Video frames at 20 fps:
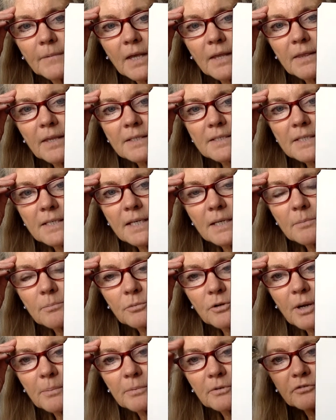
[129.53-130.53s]
That's an
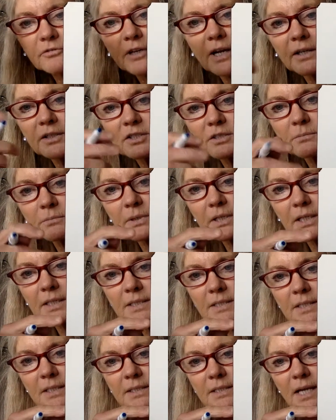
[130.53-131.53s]
improper fraction
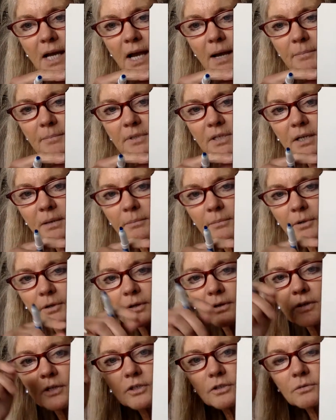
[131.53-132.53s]
because the top
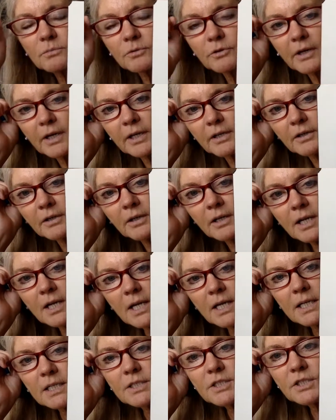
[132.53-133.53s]
number, the numerator,
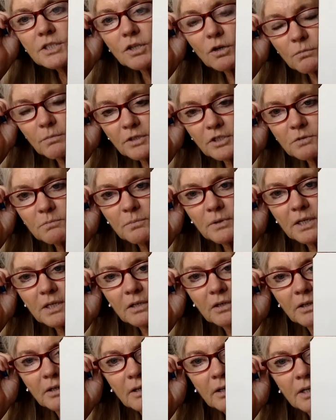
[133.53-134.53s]
is so much
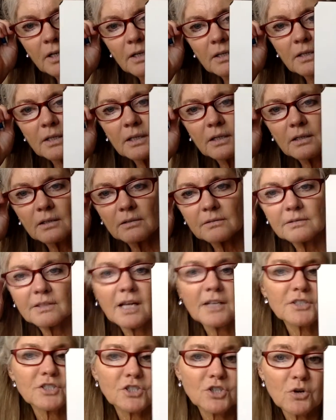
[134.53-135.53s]
bigger,
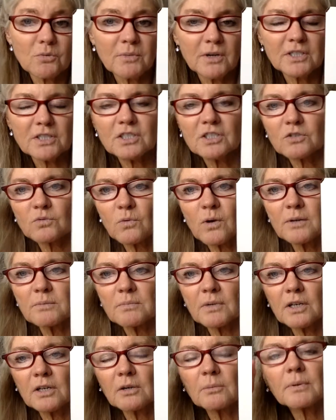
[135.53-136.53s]
not so much, it's 1
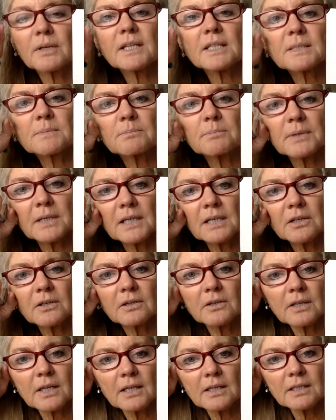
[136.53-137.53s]
bigger, but it's
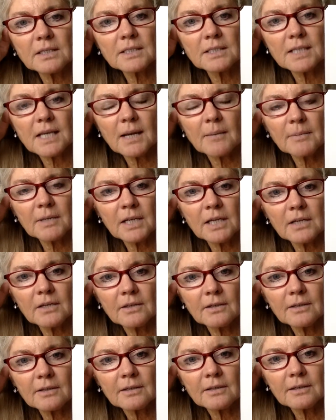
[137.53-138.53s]
bigger than the
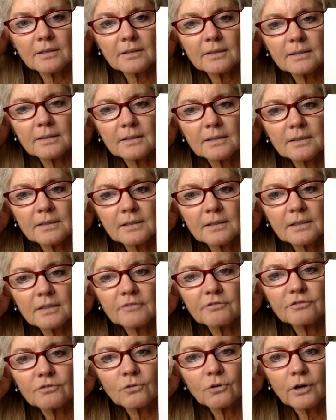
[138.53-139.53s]
denominator, the
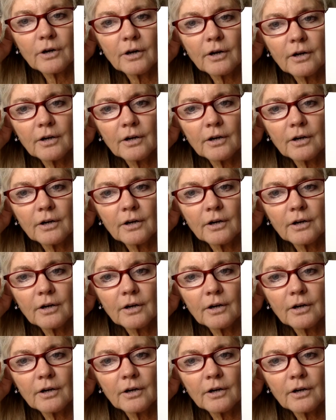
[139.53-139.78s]
4.